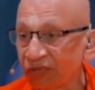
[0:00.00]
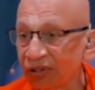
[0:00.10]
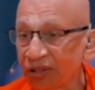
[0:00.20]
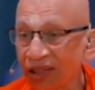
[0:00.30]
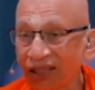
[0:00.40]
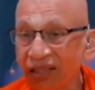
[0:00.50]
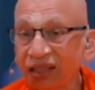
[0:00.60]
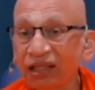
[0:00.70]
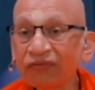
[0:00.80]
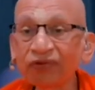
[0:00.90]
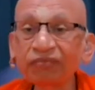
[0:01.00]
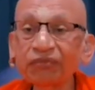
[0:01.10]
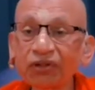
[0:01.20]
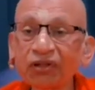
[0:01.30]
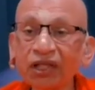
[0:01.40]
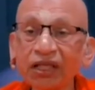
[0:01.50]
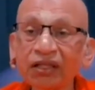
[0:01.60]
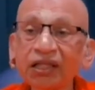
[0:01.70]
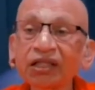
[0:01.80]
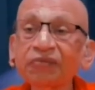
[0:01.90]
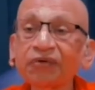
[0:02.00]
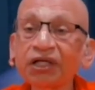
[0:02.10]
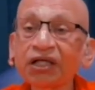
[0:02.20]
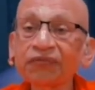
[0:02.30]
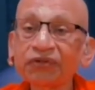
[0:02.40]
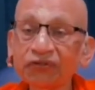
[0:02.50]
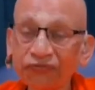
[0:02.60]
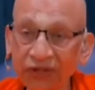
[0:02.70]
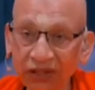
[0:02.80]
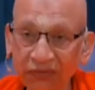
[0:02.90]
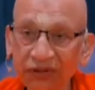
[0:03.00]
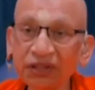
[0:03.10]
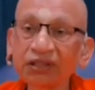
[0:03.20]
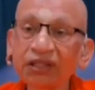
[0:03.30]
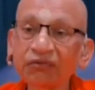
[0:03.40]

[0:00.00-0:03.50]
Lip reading: directly perhaps affect me.